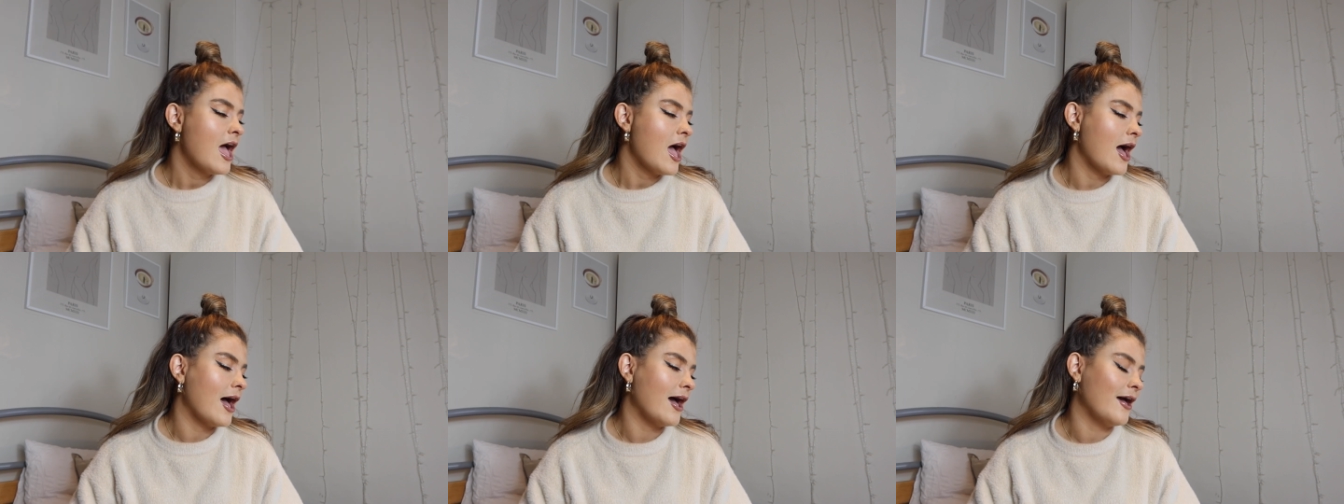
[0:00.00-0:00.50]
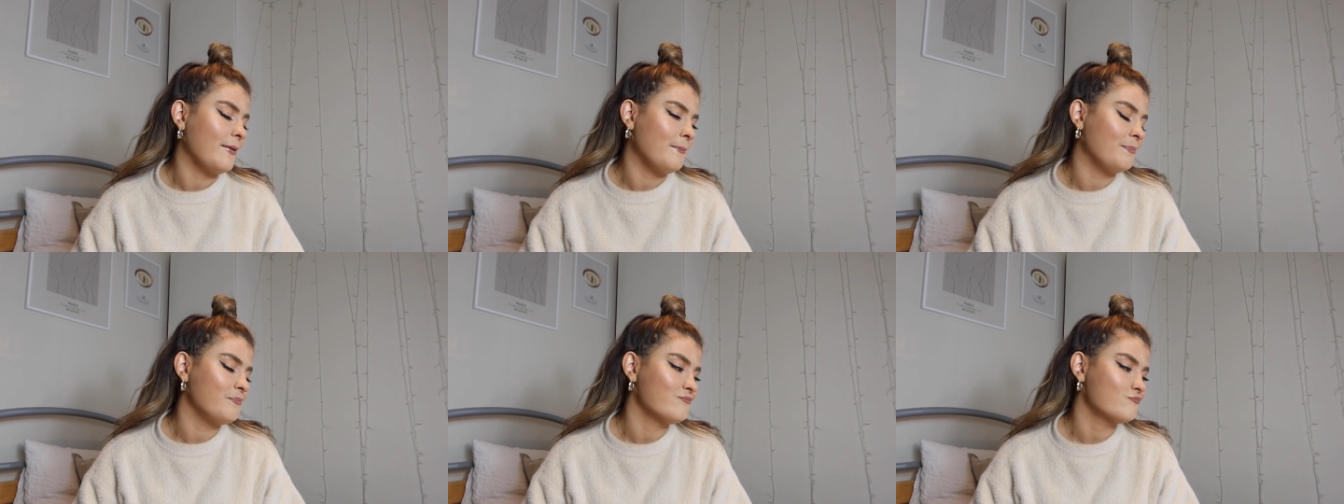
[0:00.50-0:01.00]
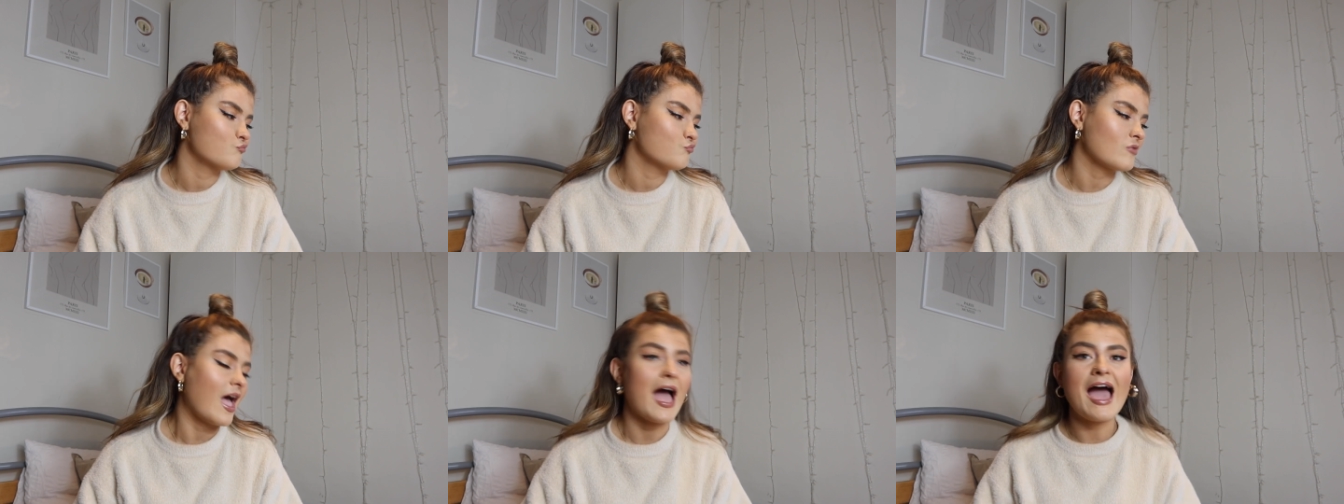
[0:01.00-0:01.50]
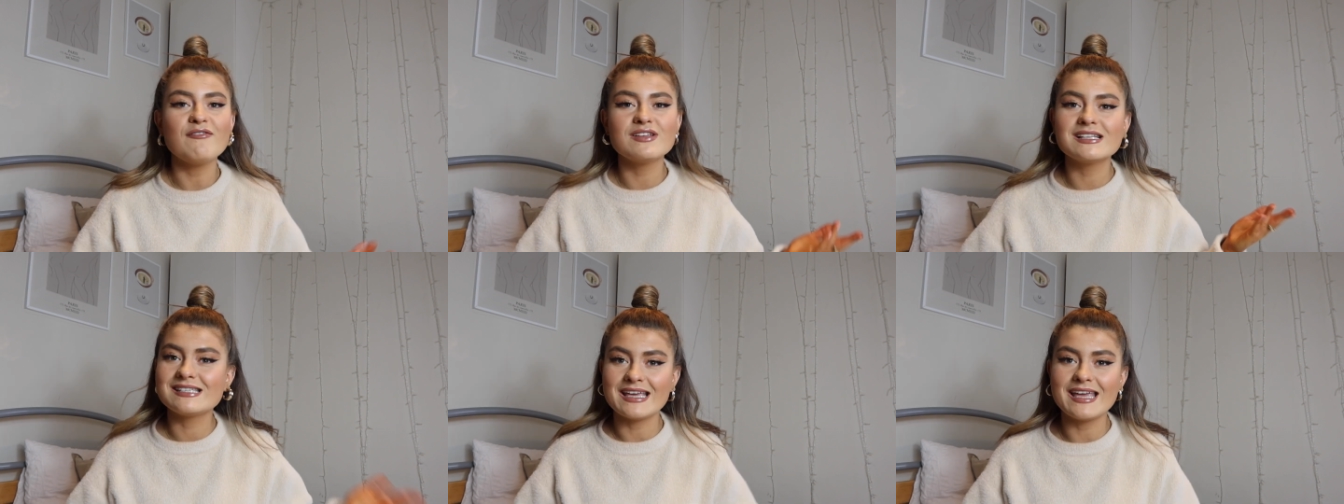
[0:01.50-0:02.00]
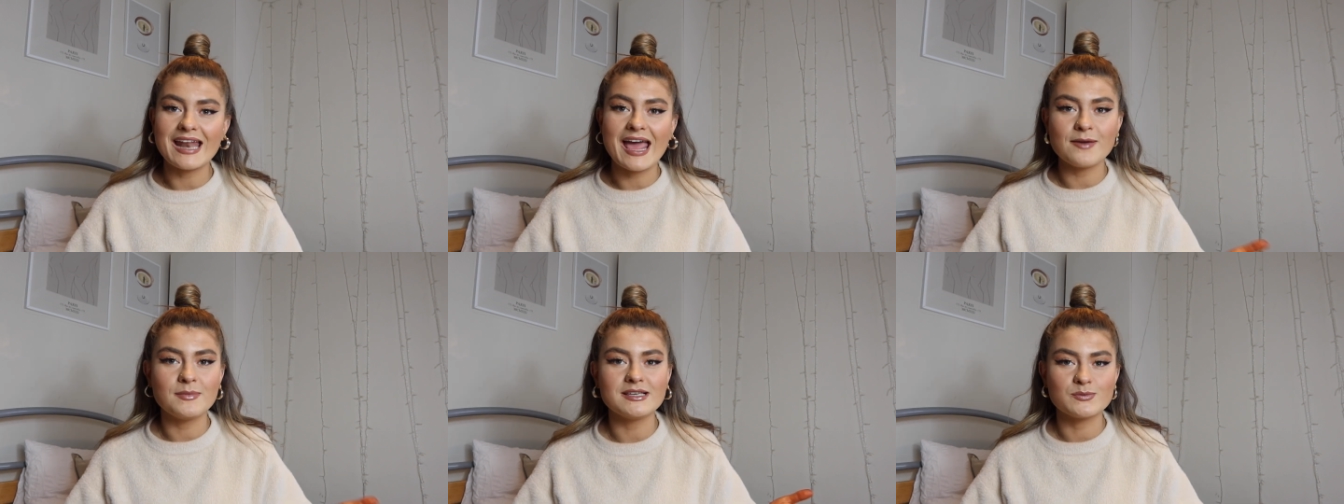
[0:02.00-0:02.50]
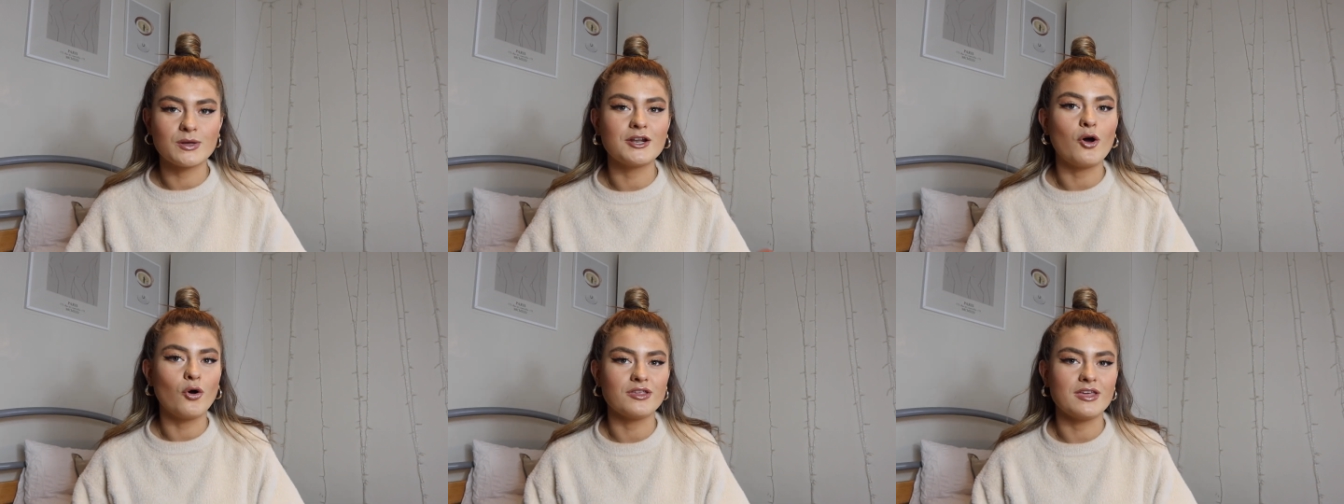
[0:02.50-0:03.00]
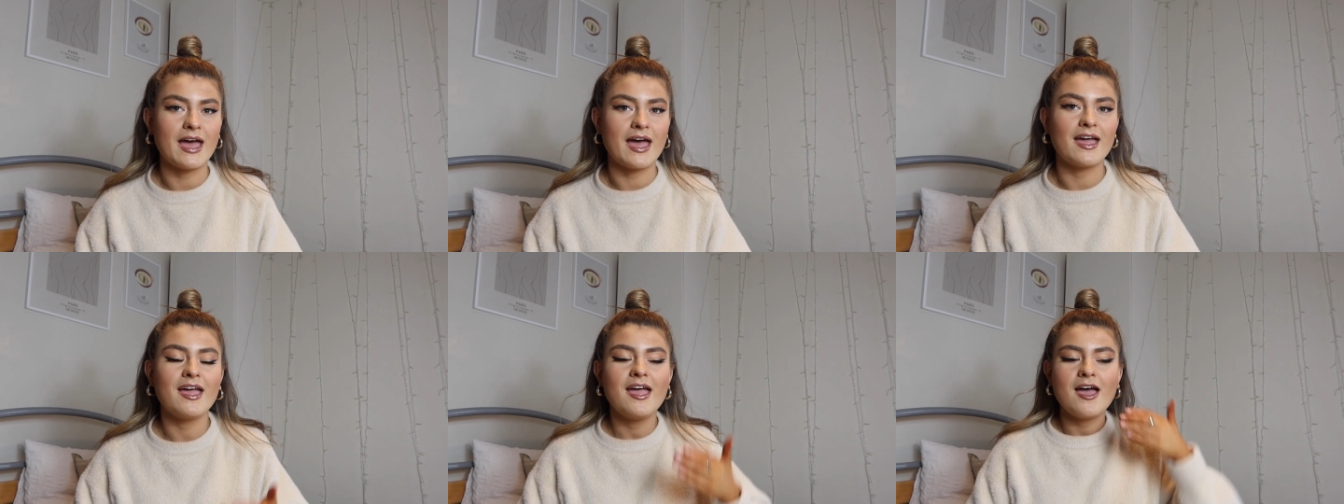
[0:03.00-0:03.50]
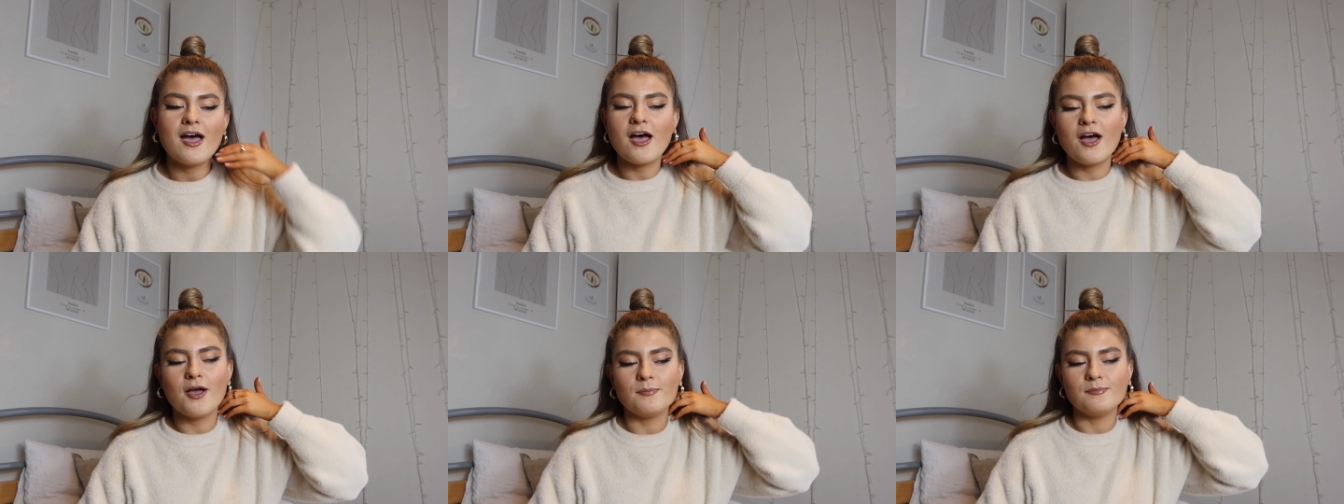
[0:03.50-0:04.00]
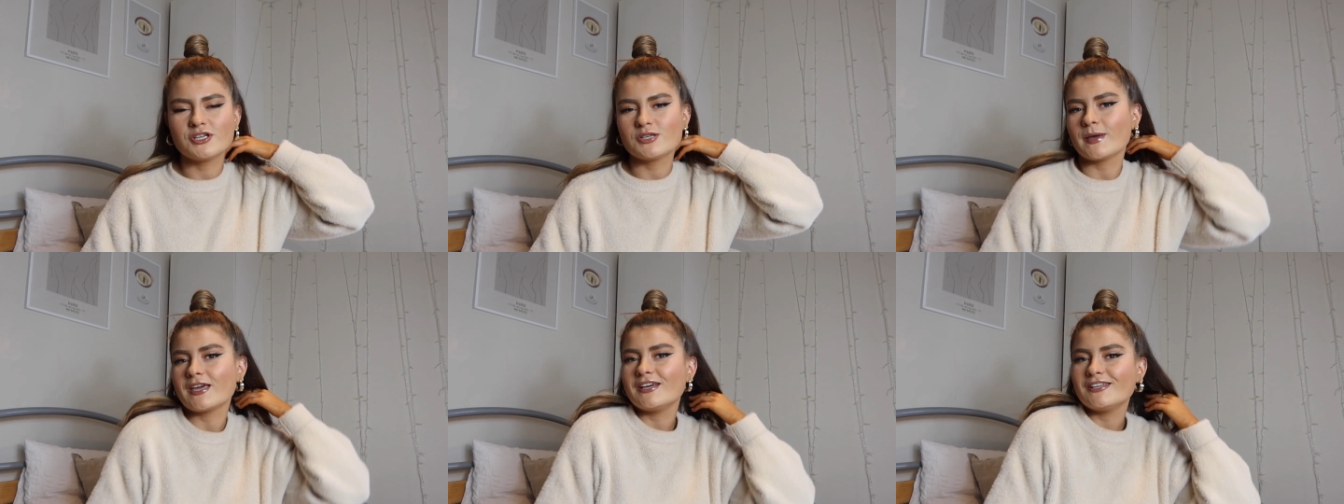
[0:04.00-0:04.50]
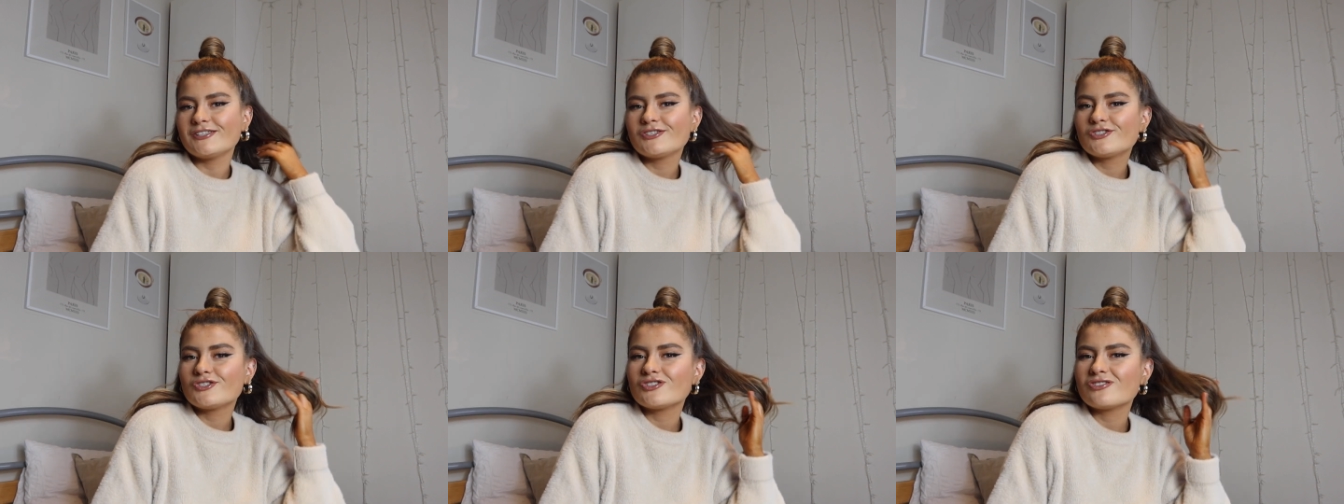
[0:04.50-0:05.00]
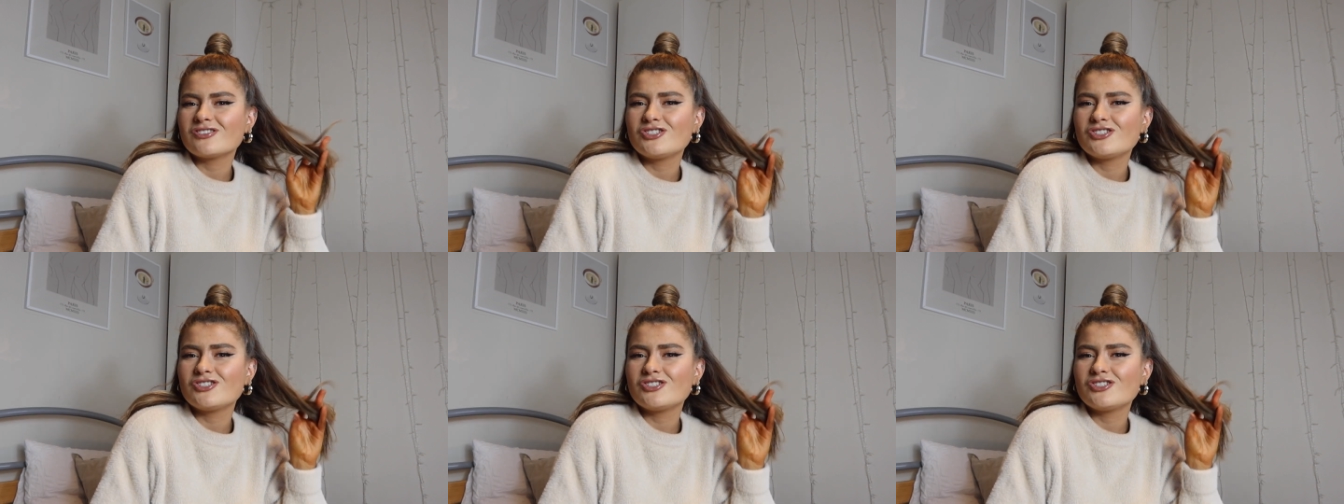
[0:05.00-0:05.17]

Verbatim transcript: Um, I haven't seen Amy's one on yet, um, just because...